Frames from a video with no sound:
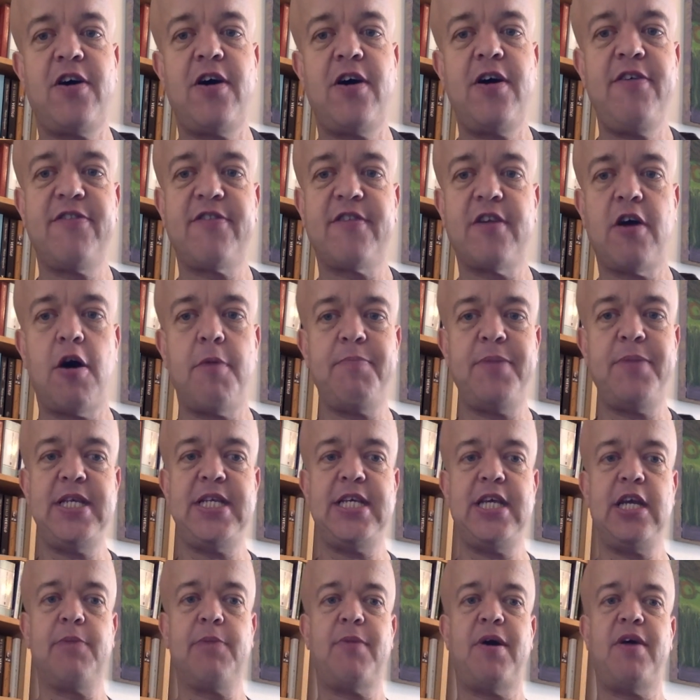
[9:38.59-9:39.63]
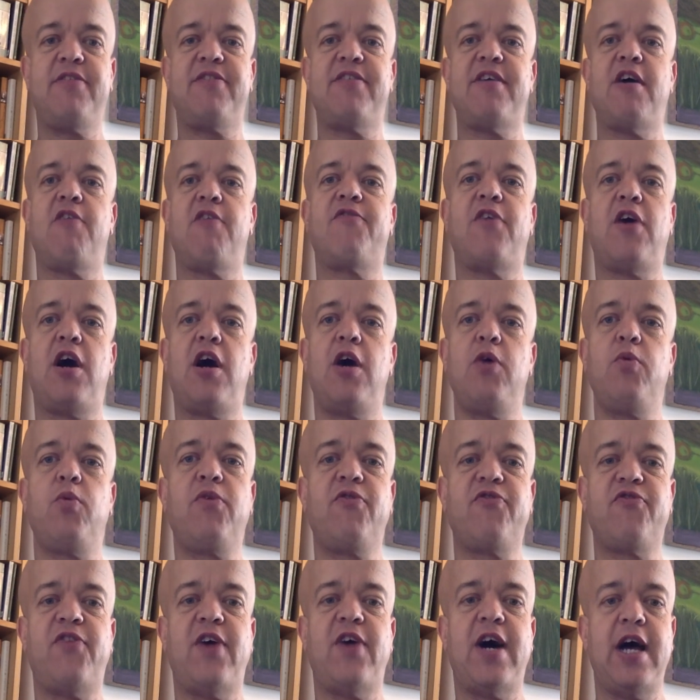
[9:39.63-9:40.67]
I start pitying myself, I will
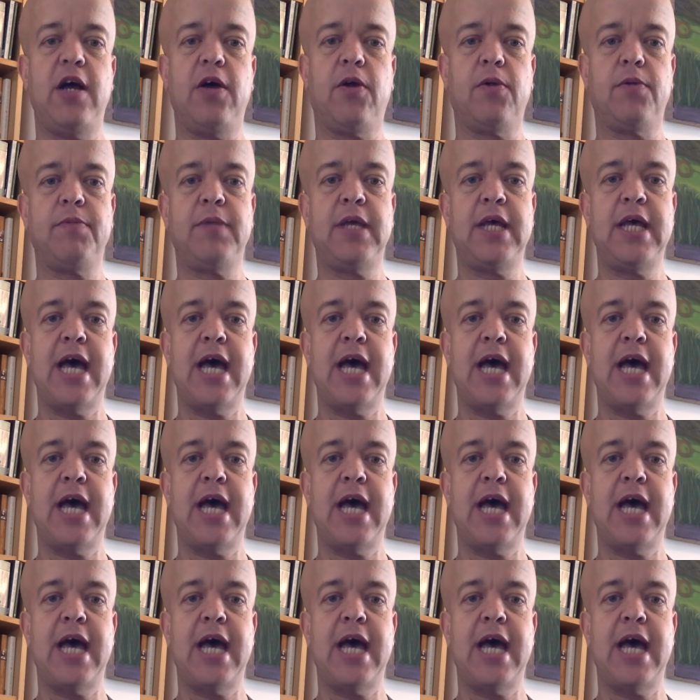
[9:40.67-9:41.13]
fail.